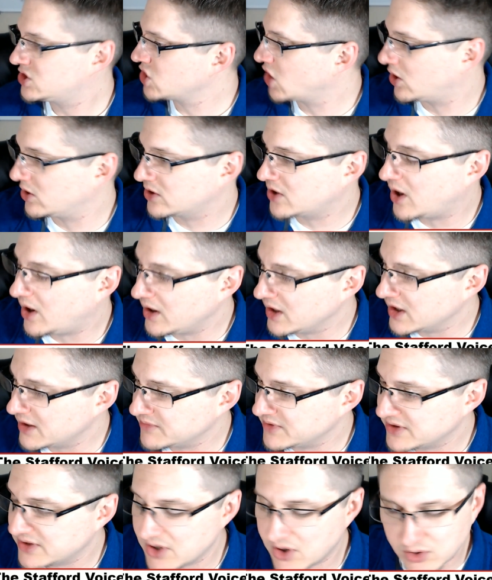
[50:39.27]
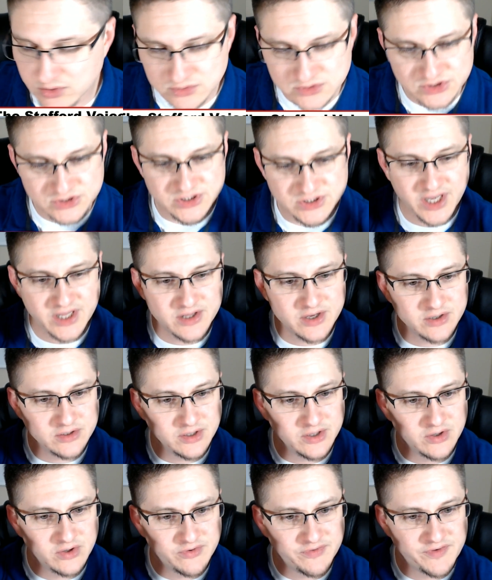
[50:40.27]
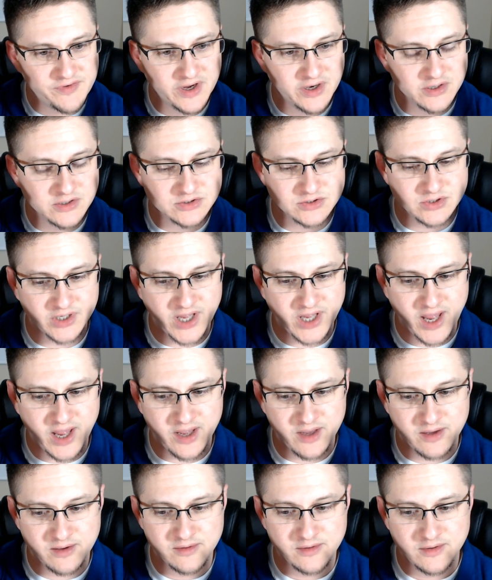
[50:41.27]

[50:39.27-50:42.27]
Don't call him. Don't say they're little fingers, okay?